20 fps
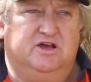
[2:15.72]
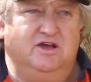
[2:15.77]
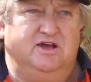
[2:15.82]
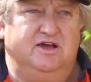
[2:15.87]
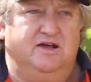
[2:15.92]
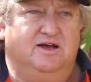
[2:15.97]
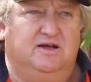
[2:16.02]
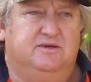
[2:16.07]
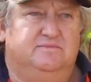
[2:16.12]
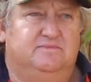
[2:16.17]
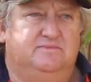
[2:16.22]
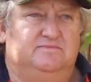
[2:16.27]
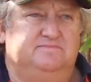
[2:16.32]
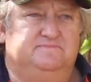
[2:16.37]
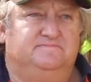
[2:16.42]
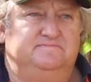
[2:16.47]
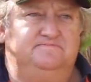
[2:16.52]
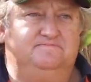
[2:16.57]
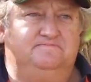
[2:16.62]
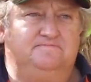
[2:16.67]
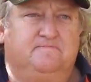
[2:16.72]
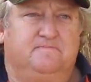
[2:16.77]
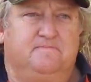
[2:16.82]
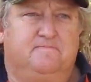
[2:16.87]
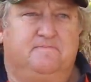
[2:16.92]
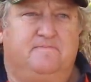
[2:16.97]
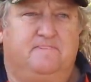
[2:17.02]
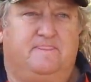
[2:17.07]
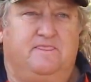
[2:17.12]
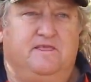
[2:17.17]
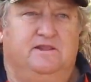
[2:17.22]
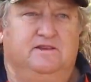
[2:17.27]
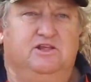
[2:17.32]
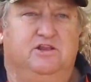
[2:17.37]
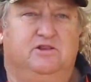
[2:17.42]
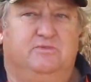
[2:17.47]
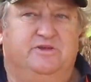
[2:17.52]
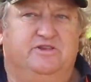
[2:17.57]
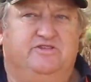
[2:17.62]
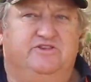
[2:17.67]
Um, a
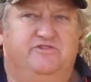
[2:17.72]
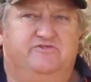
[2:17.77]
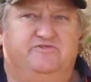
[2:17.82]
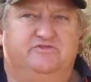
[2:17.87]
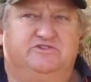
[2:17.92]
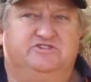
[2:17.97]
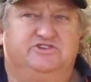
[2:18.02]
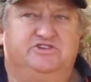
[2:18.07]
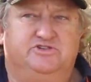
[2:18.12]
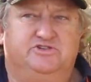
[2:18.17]
little bit different